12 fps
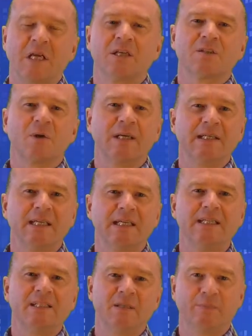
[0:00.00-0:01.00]
So I
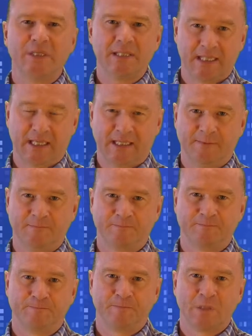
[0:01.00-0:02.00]
need to be seen.
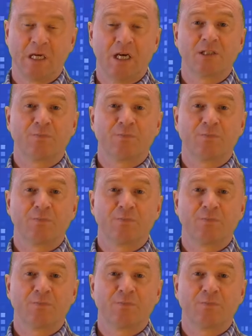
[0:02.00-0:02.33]
As